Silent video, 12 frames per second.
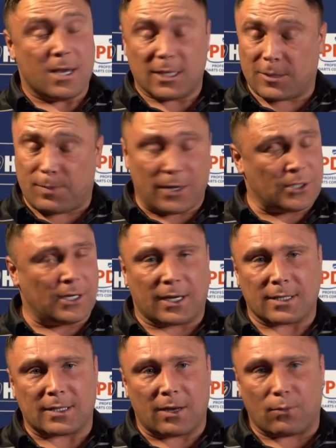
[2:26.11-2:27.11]
especially like
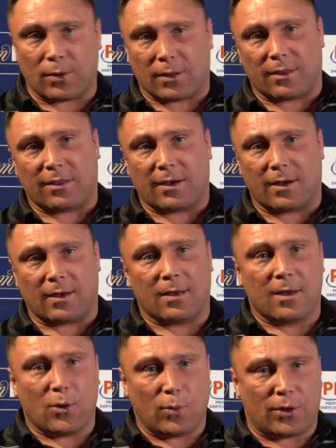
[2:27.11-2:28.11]
I said with
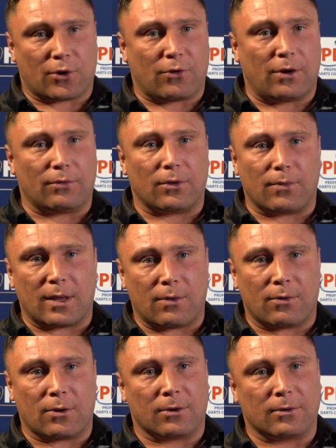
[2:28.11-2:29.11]
the crowd the way they
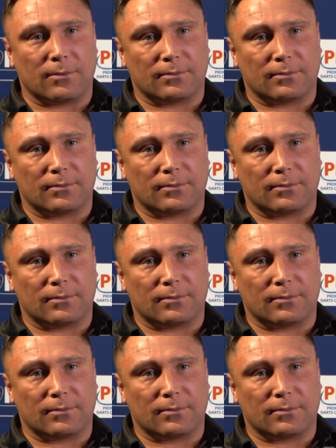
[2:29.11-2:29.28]
were.